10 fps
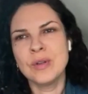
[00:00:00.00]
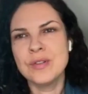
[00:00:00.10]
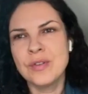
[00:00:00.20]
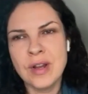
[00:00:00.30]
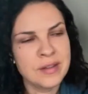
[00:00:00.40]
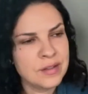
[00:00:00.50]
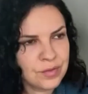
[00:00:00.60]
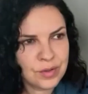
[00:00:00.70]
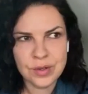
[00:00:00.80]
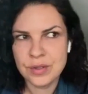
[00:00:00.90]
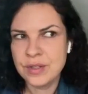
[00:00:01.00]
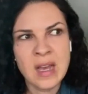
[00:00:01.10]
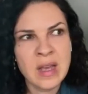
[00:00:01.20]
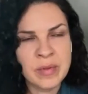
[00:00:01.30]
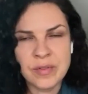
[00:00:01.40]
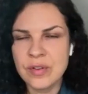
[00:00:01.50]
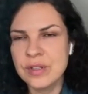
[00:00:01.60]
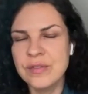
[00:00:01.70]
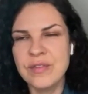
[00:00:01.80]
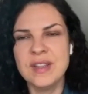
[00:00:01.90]
much for that and for your time and
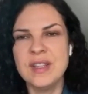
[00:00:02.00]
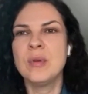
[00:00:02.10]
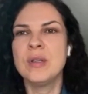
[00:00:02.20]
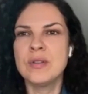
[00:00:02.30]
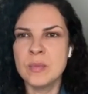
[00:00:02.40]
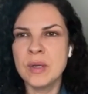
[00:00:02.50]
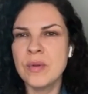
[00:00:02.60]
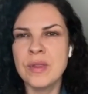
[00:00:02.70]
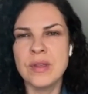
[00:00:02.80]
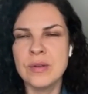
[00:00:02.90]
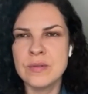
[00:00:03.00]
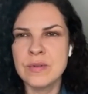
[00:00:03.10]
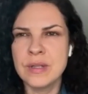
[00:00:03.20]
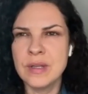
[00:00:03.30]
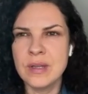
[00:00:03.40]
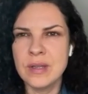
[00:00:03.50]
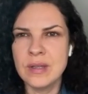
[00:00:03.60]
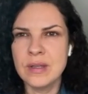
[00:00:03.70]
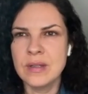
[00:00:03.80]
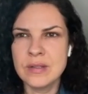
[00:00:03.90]
for inviting me to speak with you. It really
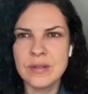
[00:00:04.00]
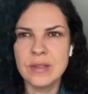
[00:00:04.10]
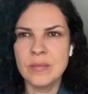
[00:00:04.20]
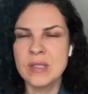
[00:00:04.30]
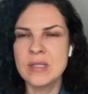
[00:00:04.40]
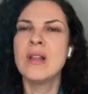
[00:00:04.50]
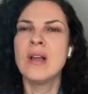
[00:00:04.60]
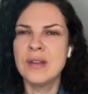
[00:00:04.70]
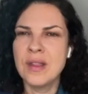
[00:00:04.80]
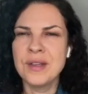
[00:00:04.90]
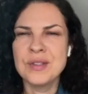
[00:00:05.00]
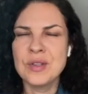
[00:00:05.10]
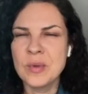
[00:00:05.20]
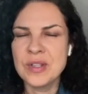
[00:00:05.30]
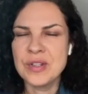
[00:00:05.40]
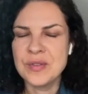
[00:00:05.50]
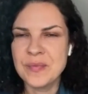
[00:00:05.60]
means a lot. Thank you so much.